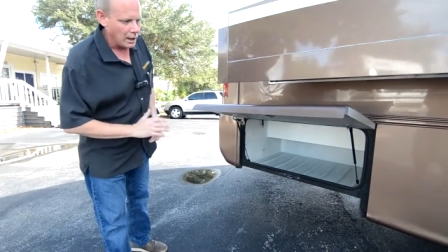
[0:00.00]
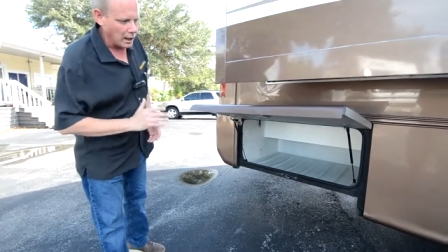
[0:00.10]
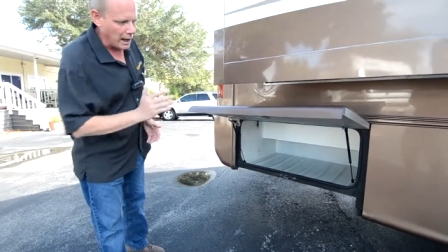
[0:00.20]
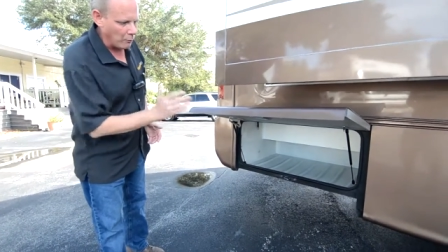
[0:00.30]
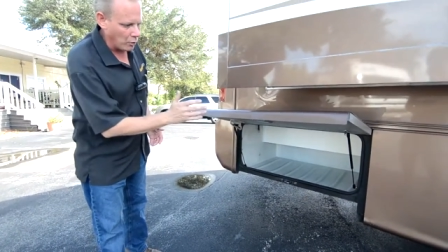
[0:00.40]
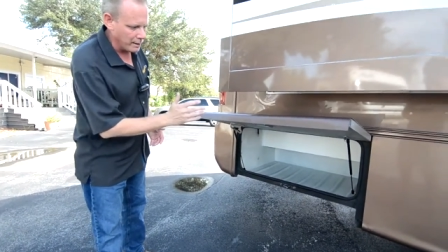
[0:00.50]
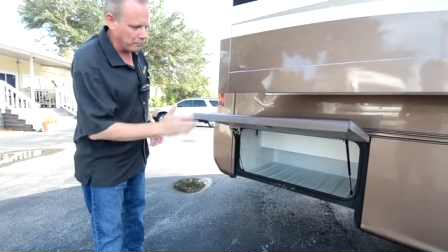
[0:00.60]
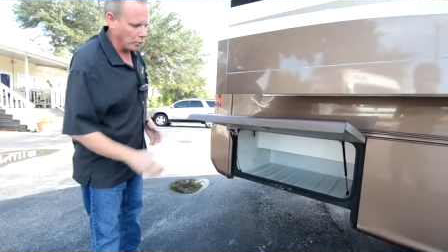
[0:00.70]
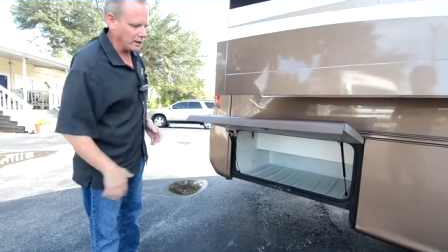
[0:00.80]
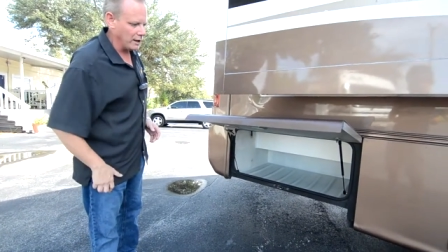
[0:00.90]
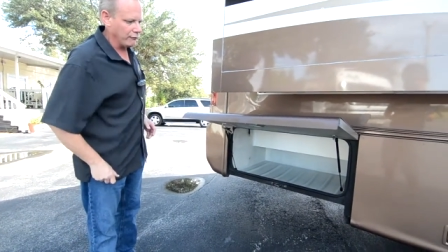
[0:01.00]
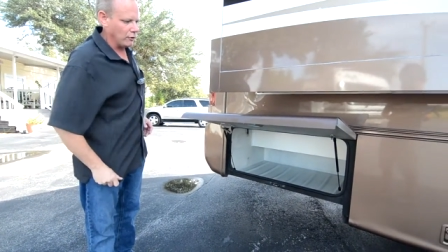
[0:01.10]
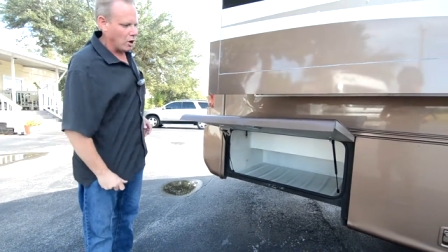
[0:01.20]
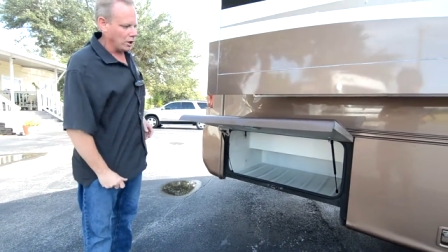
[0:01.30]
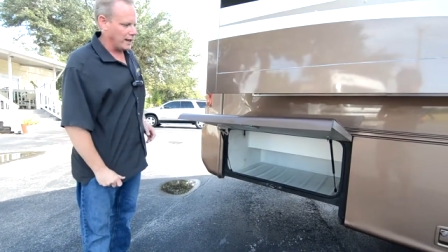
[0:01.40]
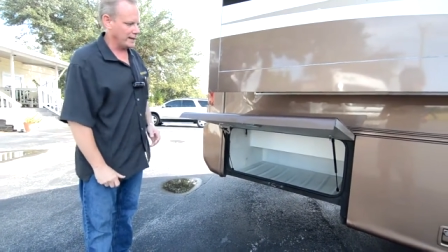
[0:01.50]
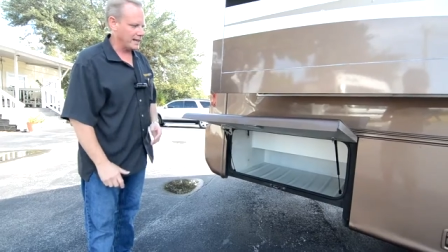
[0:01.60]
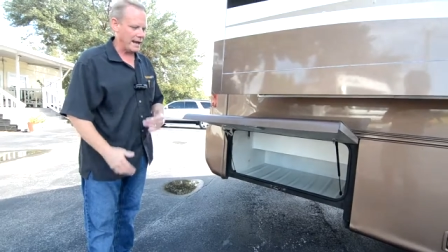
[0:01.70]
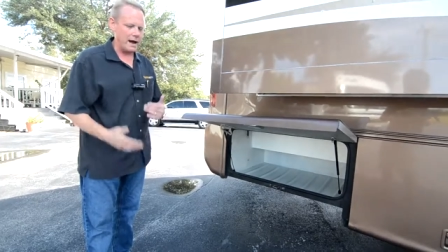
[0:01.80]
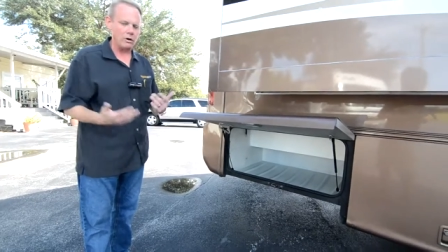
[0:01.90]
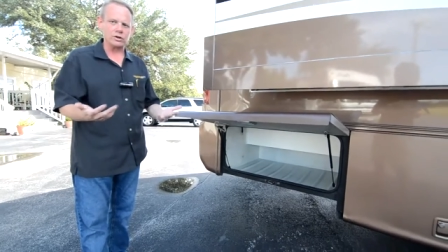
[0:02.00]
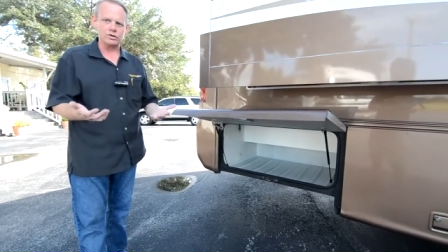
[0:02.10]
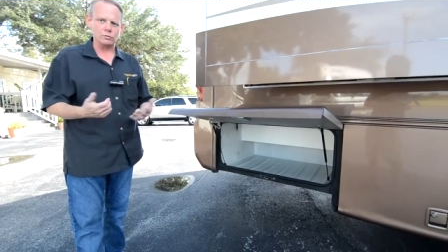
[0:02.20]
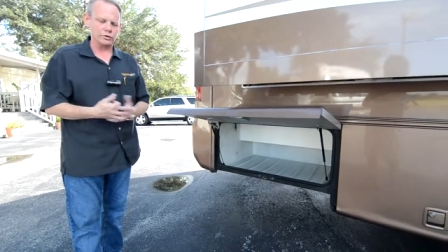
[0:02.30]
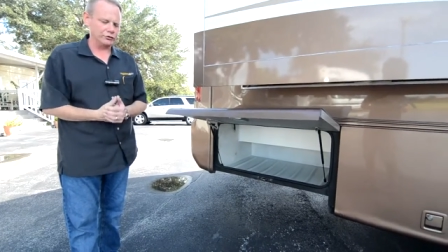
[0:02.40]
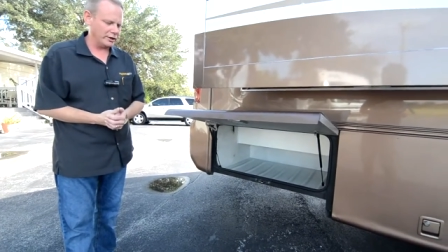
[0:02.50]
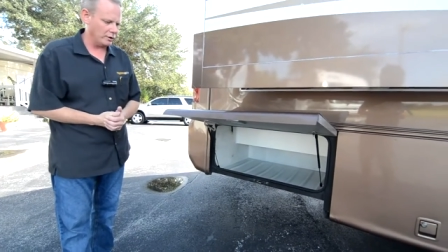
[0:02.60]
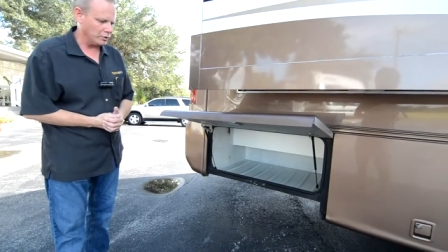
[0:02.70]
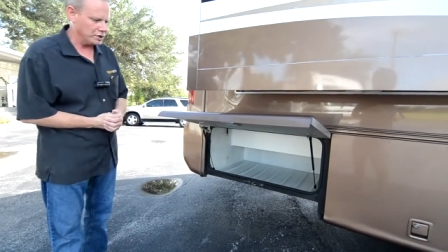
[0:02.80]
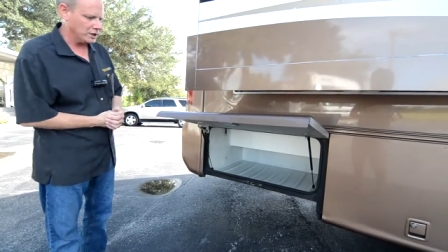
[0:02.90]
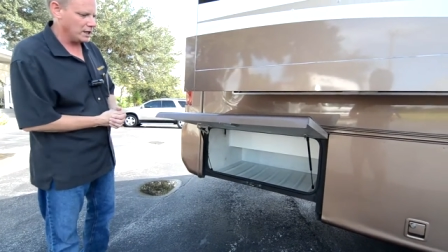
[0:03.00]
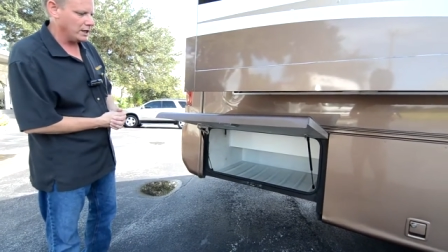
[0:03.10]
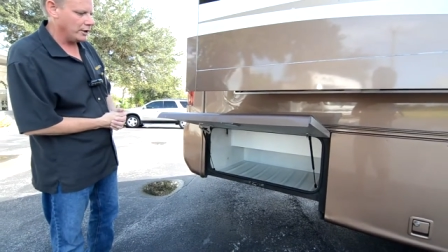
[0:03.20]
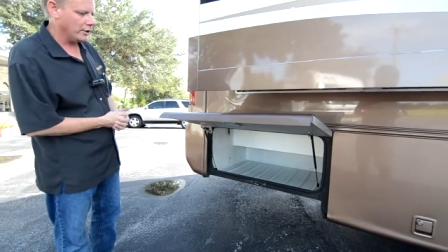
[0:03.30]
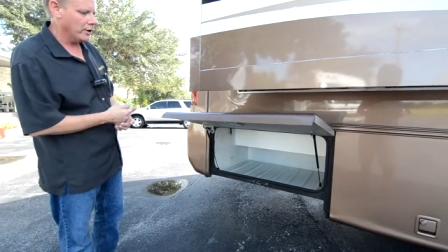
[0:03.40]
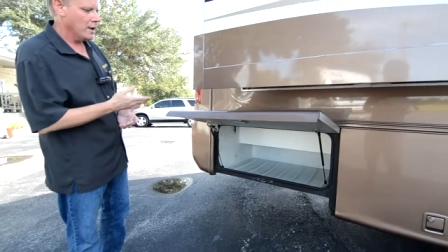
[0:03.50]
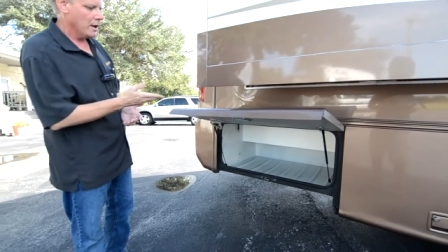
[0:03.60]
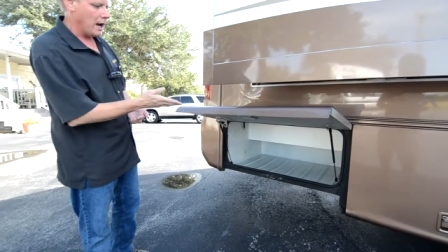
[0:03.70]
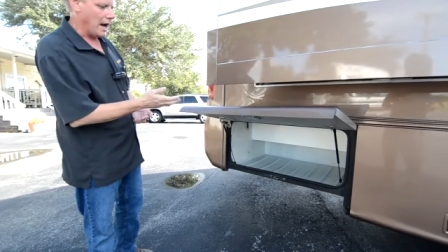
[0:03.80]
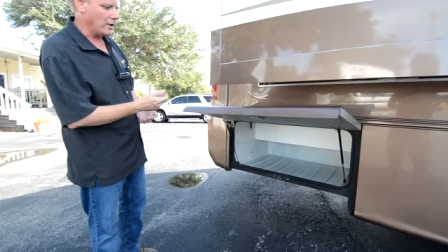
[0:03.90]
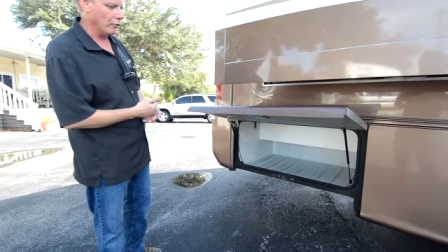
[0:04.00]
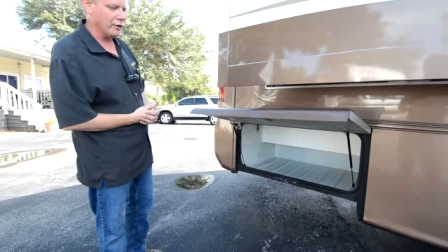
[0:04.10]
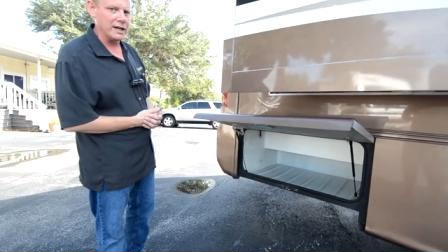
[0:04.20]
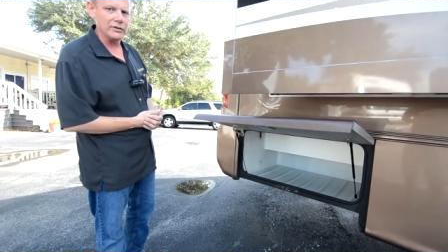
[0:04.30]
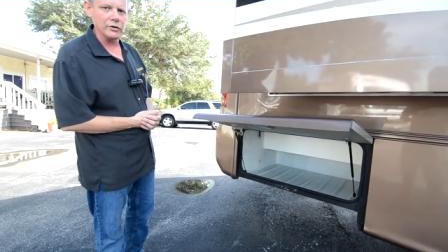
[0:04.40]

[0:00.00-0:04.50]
Uh, I want to point a flaw like that out because you will see it when you get here. I don't think